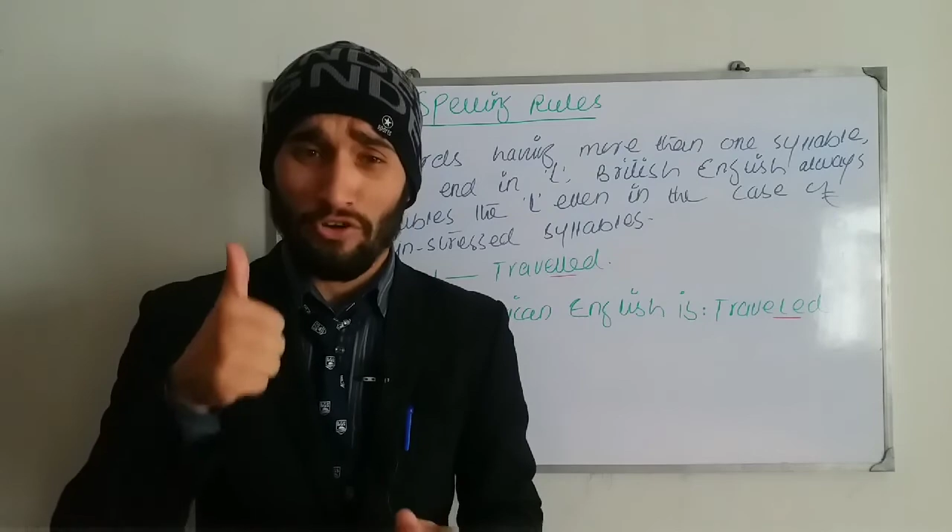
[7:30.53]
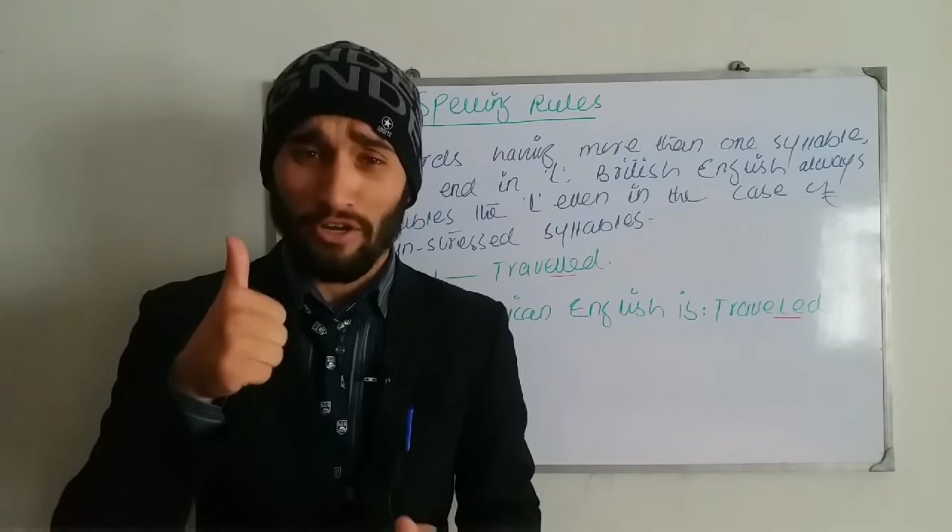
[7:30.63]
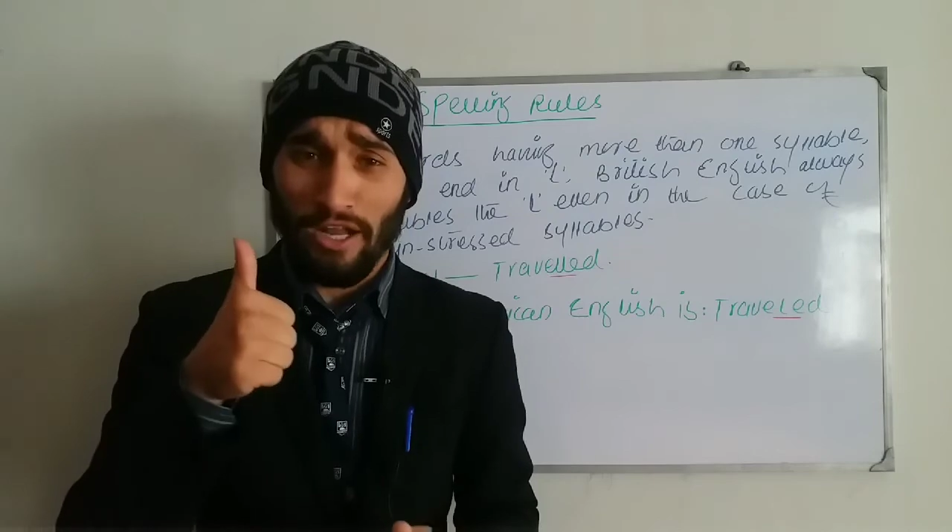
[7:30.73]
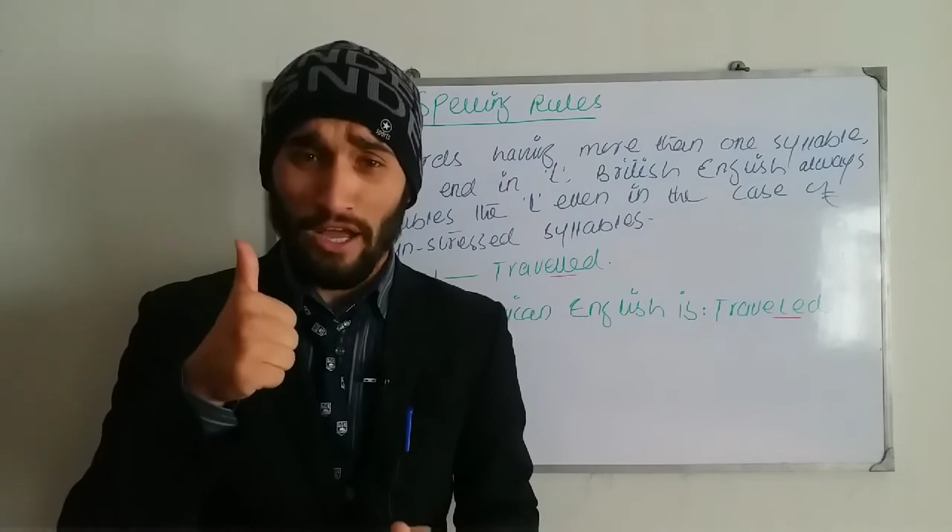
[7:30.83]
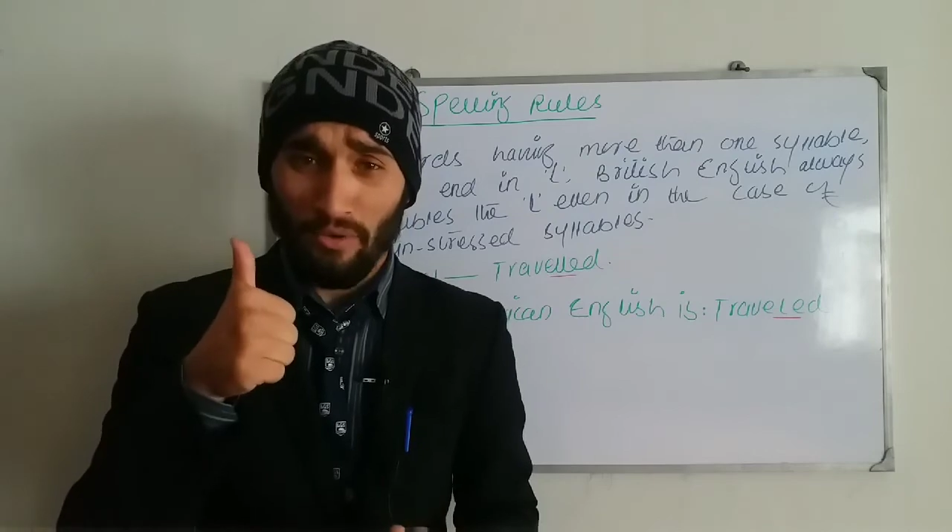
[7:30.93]

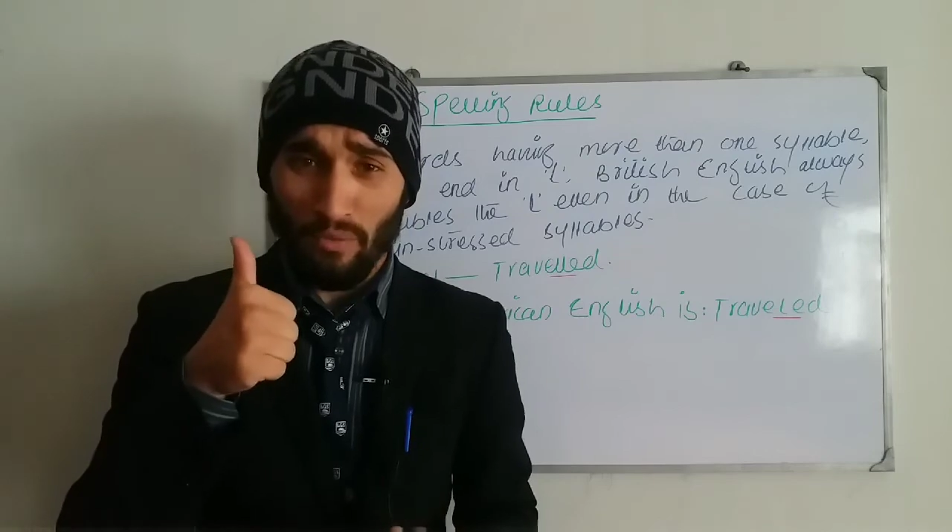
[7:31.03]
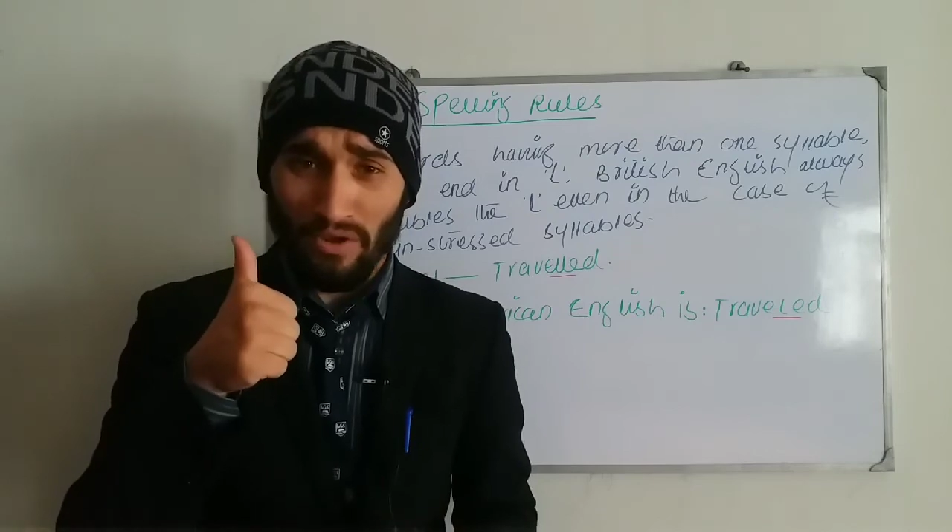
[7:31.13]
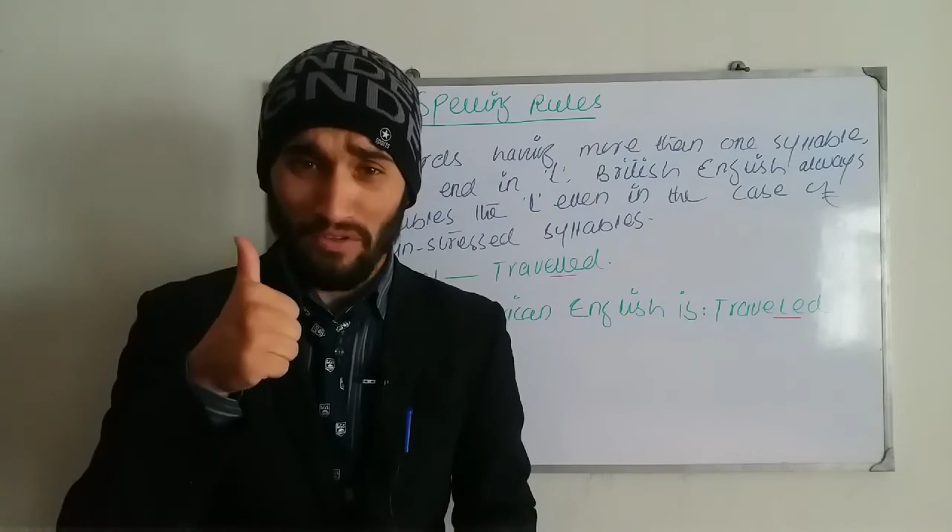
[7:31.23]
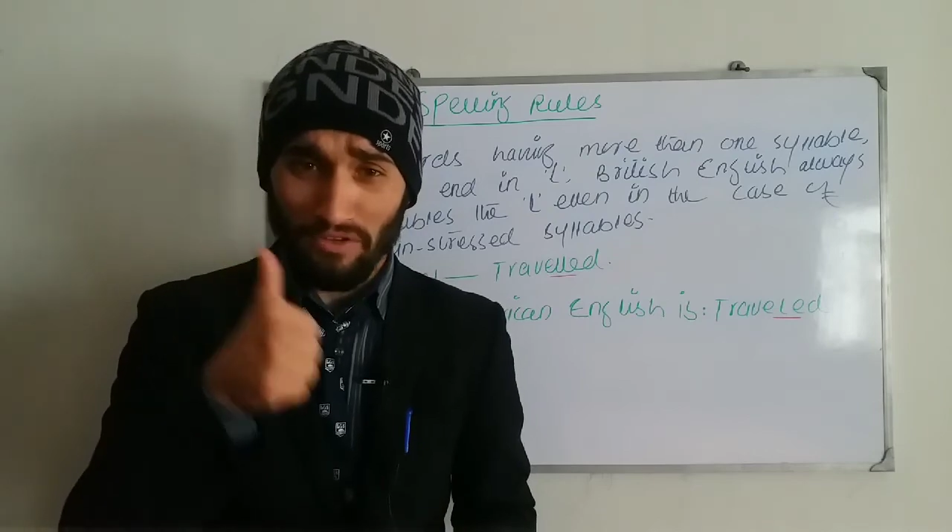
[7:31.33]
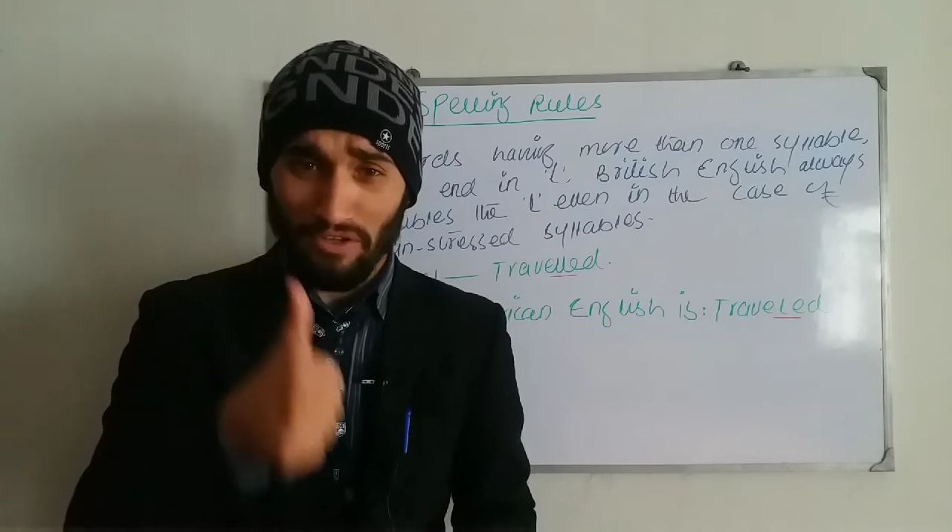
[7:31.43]
Good luck
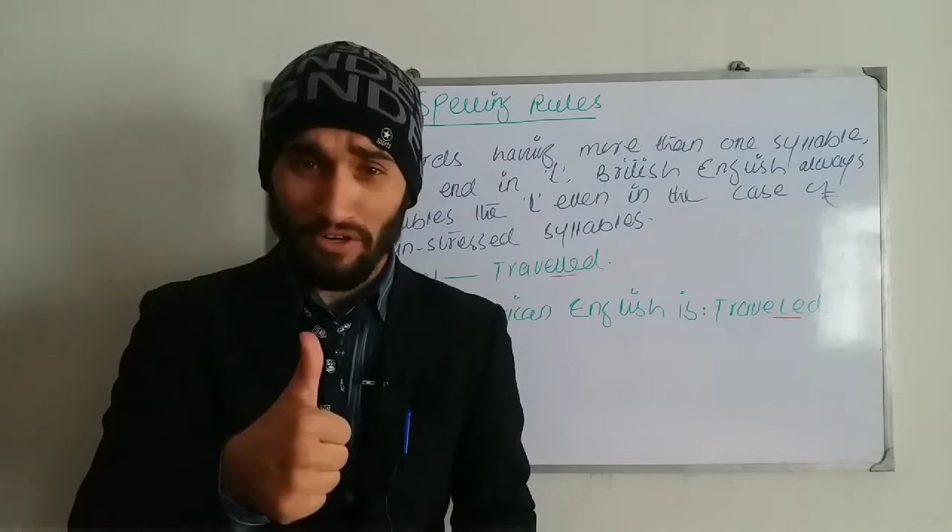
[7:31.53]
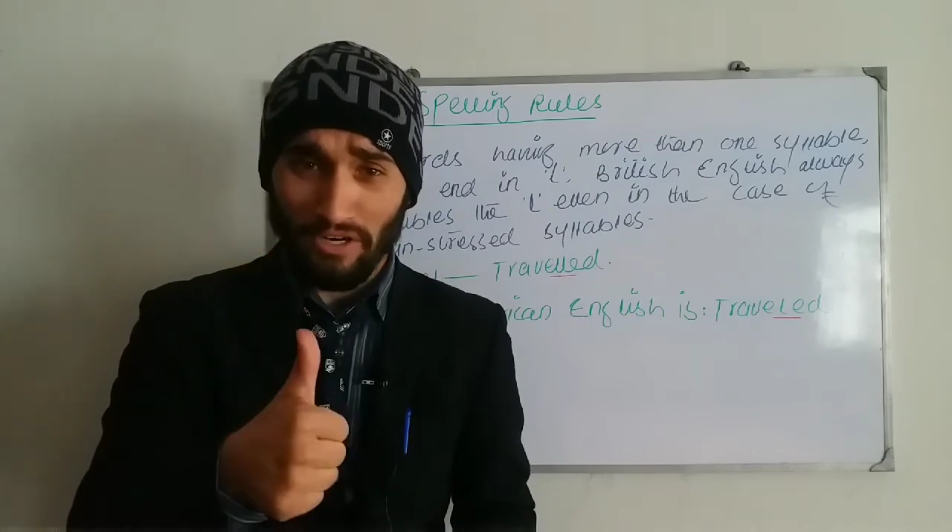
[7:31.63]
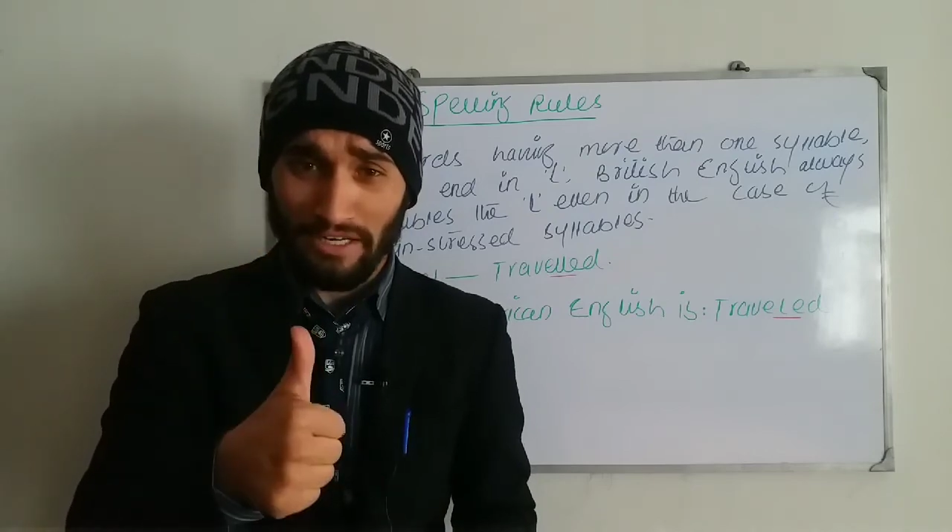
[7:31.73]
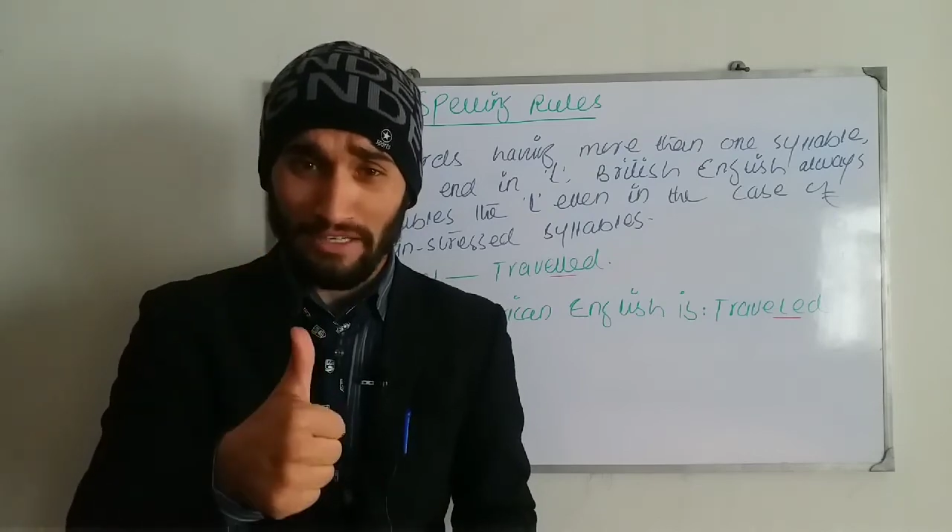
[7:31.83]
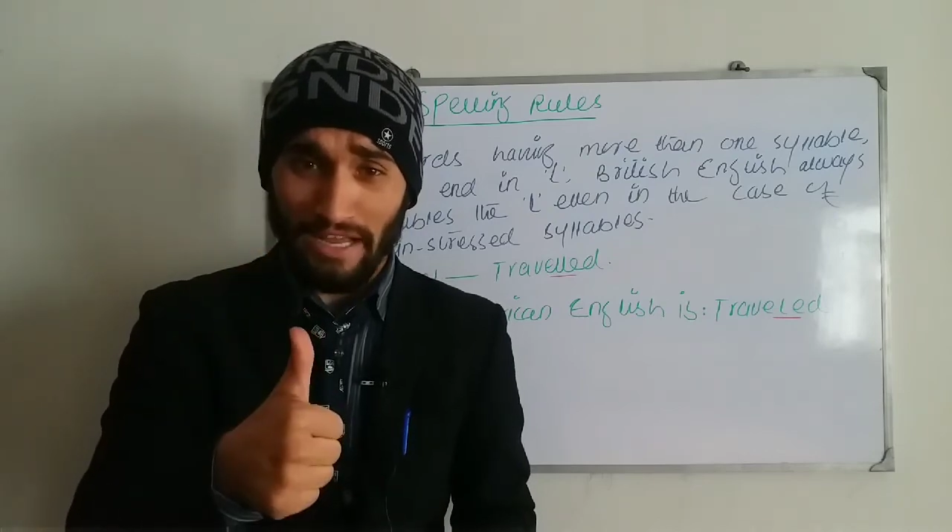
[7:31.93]
with your
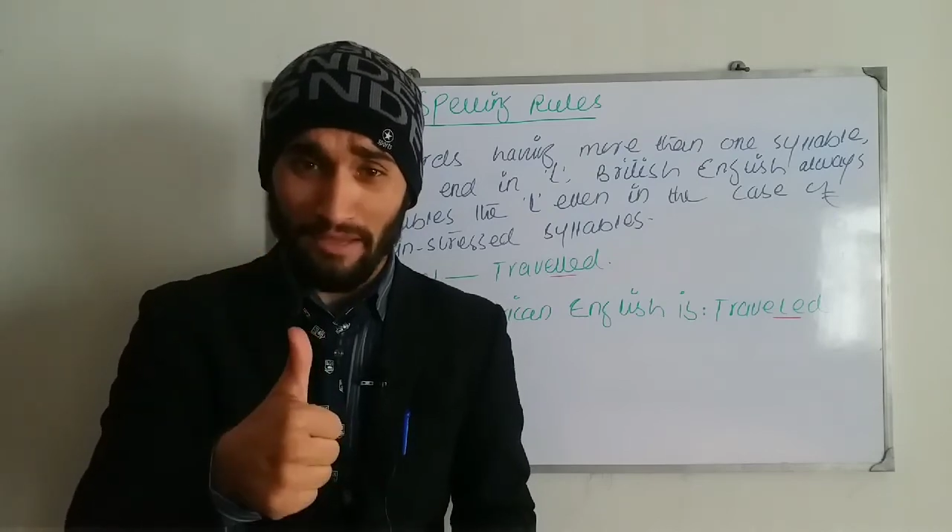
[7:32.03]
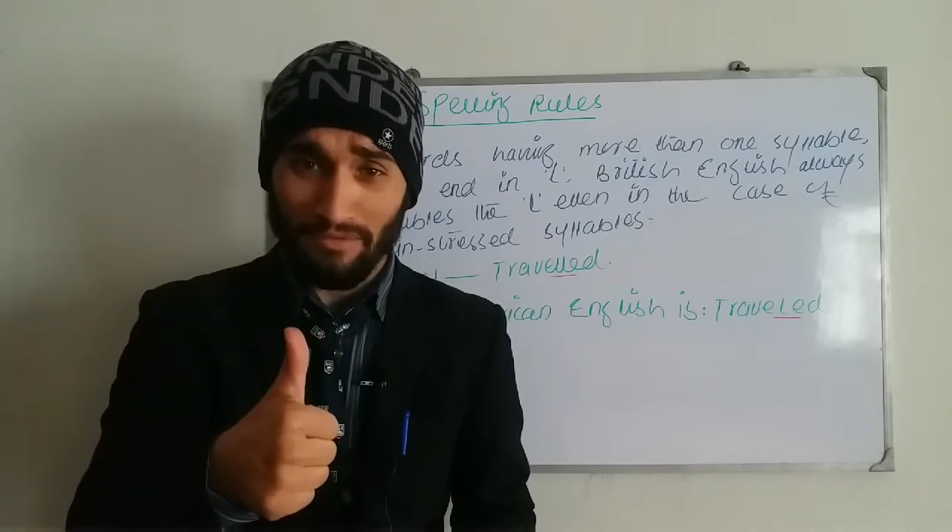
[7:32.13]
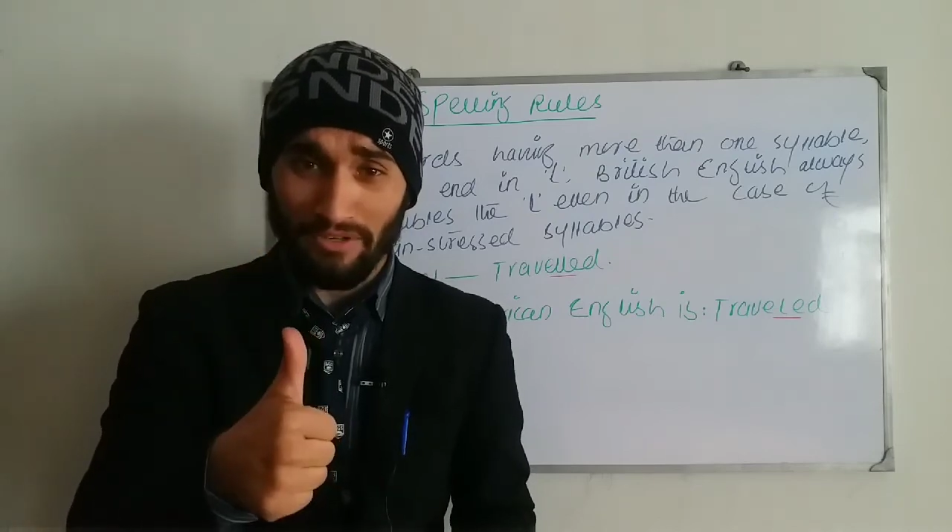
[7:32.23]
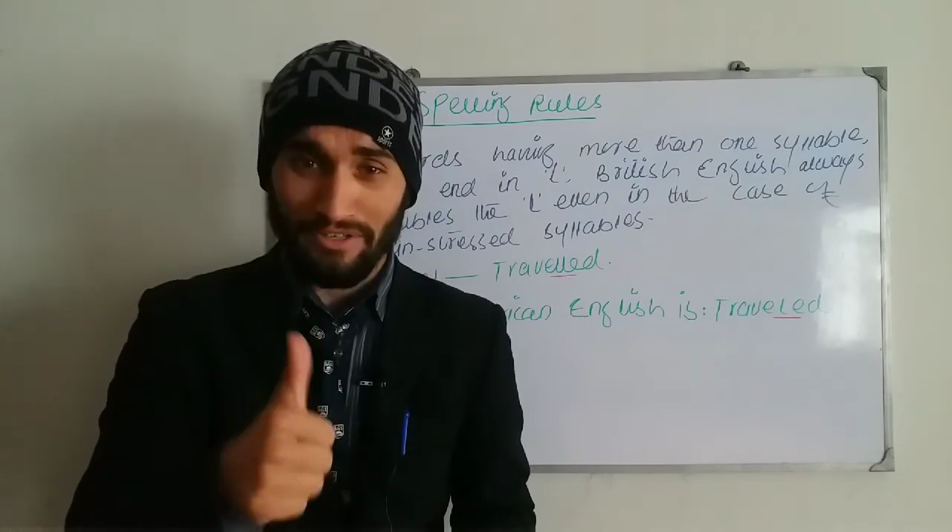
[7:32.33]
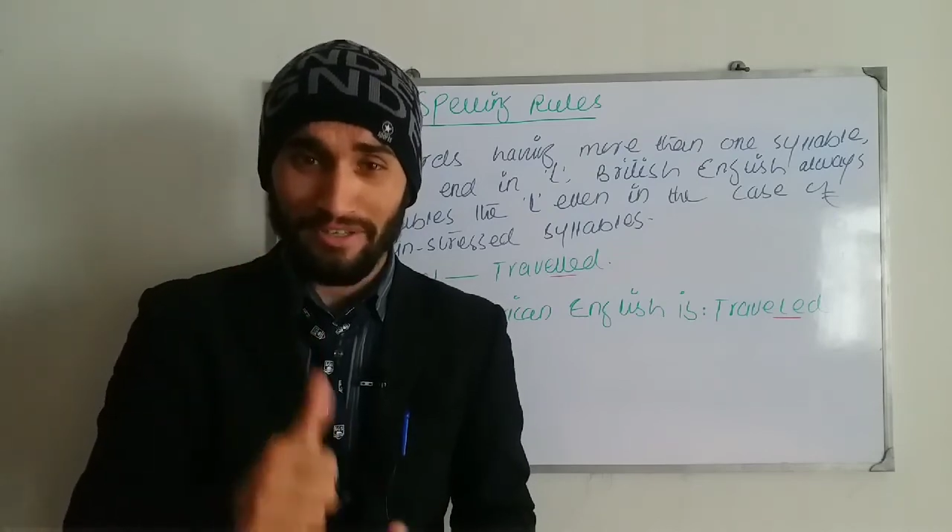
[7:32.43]

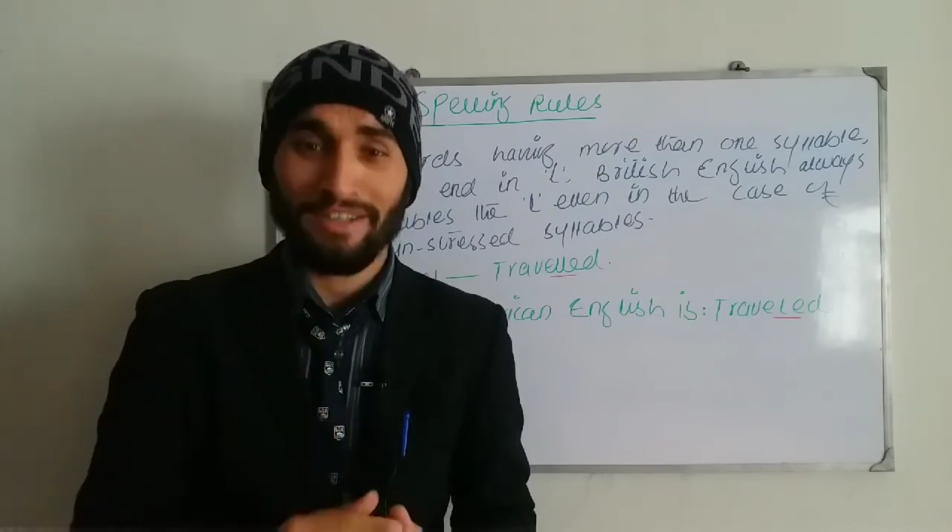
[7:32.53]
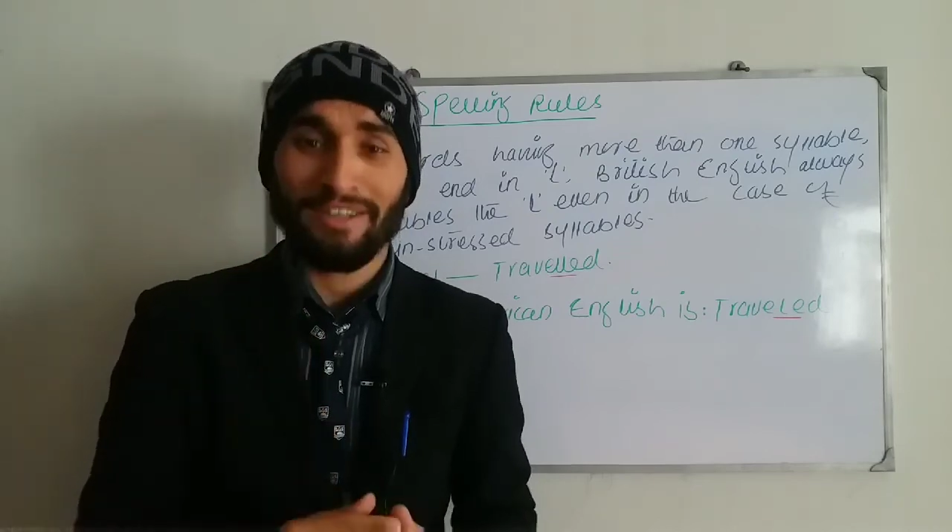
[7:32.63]
driving.